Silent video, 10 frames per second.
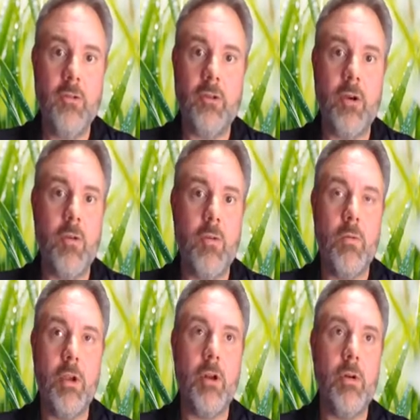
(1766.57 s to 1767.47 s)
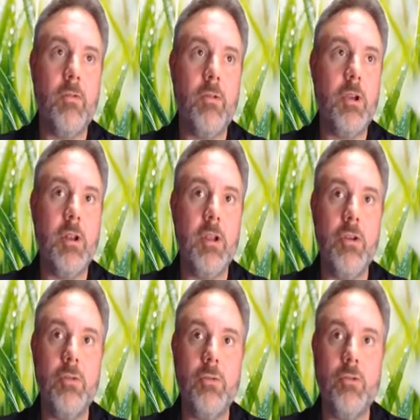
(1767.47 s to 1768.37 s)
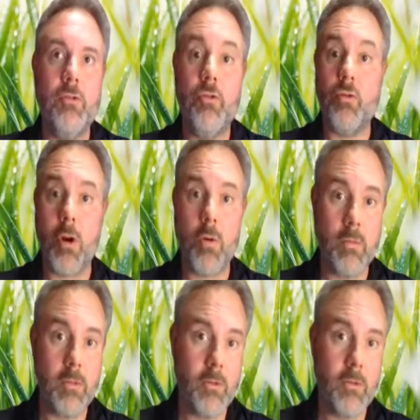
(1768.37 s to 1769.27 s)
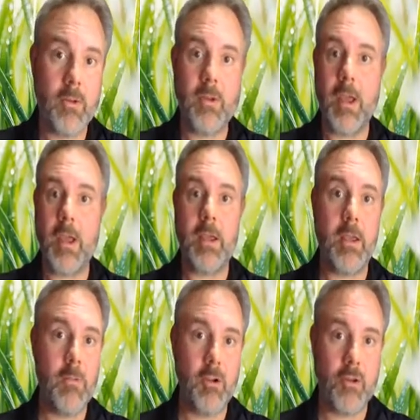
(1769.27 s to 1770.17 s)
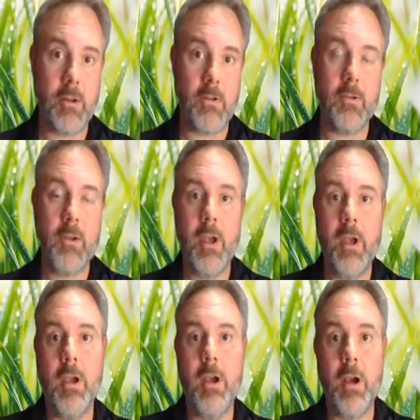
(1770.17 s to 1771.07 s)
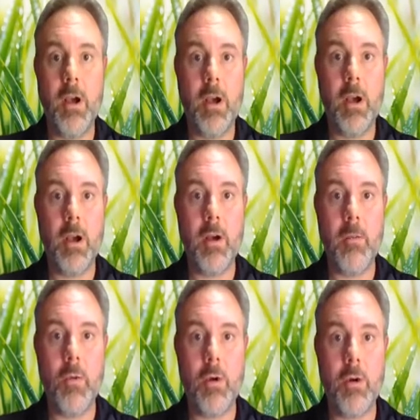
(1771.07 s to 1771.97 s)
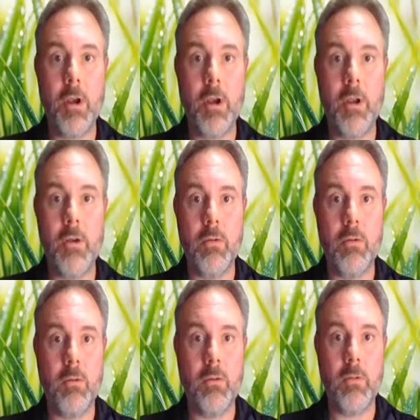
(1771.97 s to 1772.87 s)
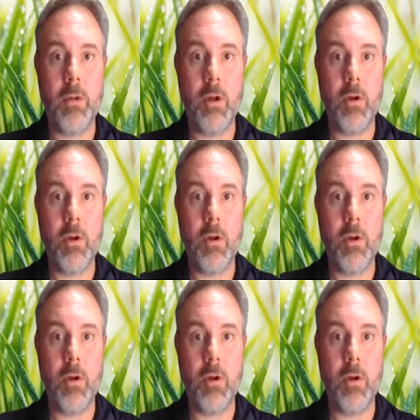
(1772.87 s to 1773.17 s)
So, if you're going to use drones to take images, or you're going to use,